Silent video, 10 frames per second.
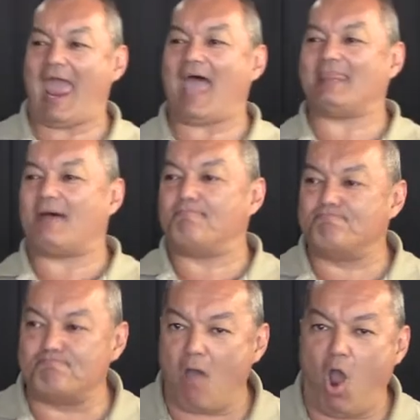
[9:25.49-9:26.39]
and that
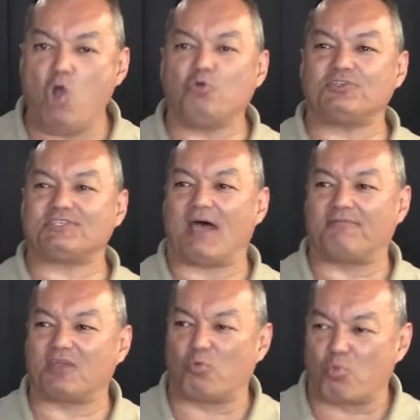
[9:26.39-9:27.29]
most
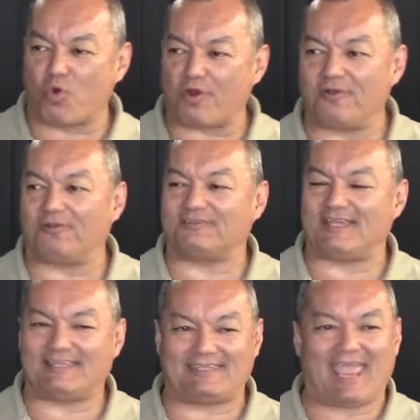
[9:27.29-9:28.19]
of the world
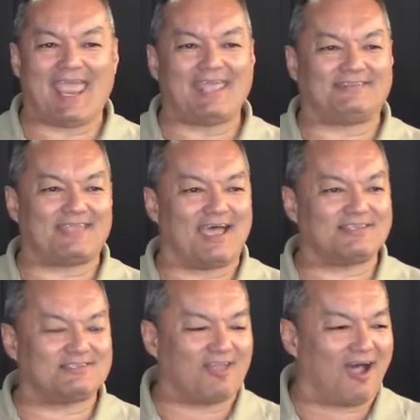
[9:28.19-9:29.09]
today
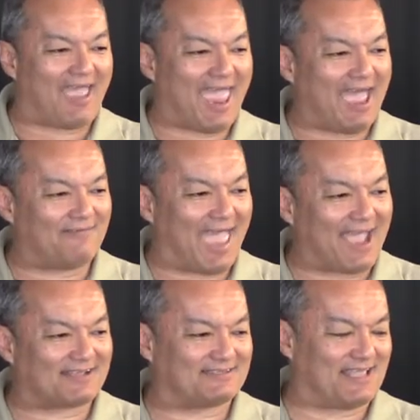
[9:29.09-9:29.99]
does not have
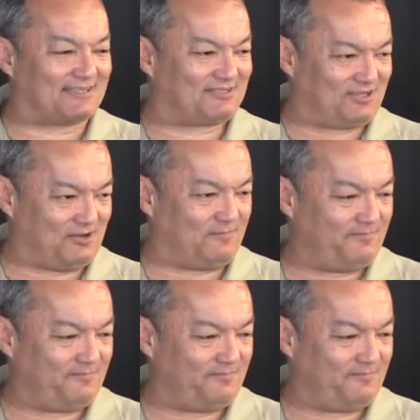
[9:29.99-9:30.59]
access to.